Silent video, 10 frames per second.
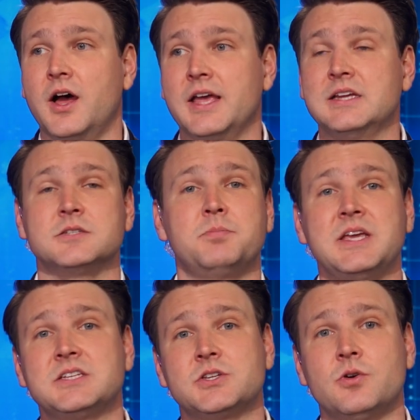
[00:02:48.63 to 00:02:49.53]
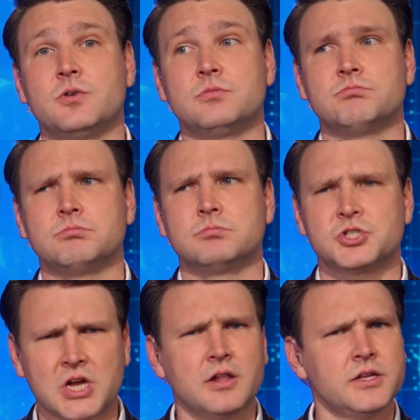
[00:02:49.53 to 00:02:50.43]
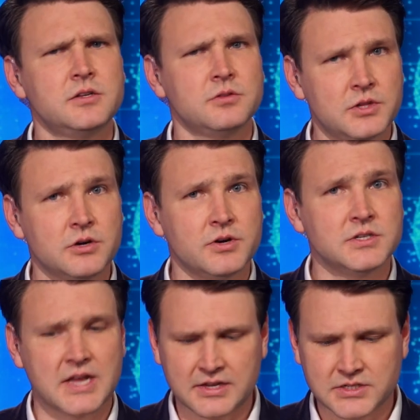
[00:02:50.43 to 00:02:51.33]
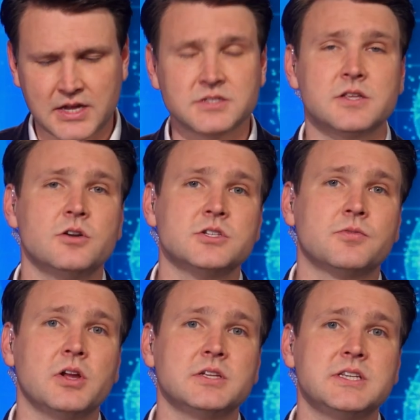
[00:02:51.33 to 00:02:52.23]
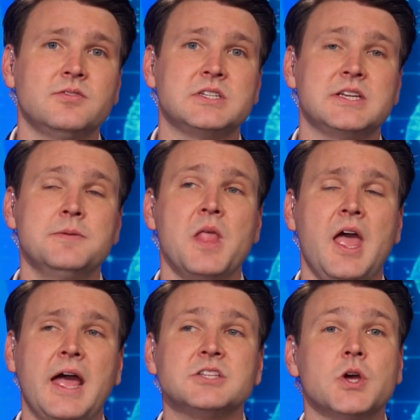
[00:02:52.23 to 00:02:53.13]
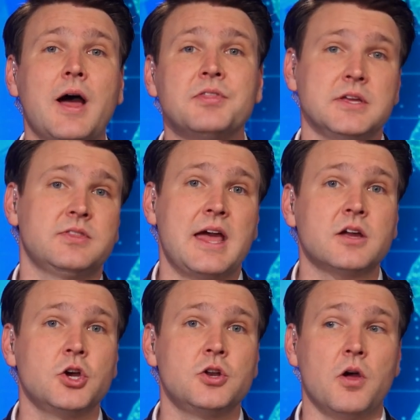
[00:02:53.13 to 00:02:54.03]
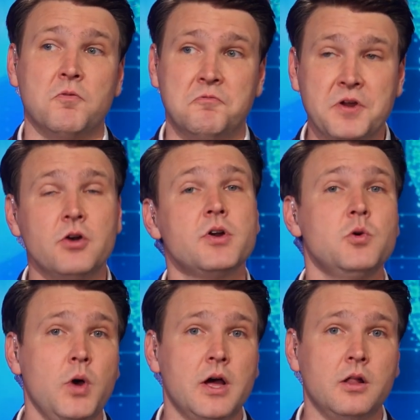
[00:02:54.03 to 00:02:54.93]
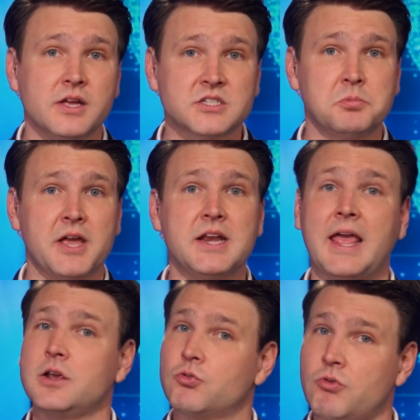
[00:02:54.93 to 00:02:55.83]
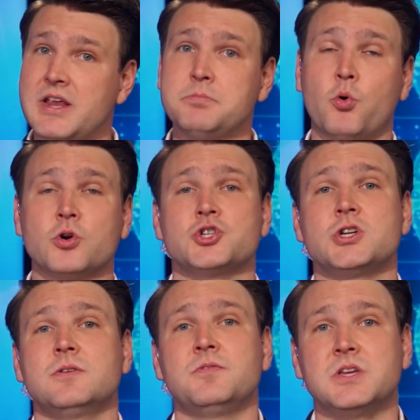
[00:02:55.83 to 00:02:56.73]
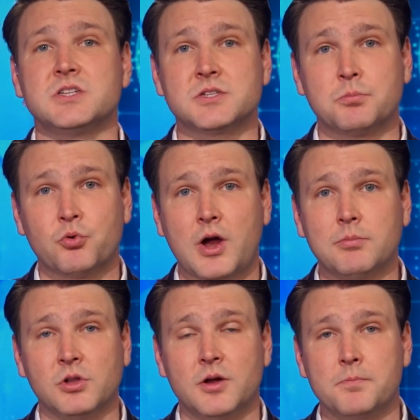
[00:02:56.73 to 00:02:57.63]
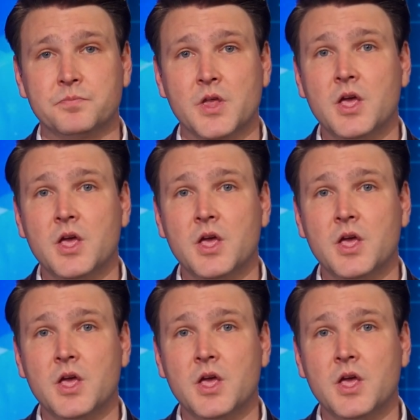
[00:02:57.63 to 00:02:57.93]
It is based on solid theories, Einstein's theories of relativity. And so I think that could very well explain a great portion of this problem.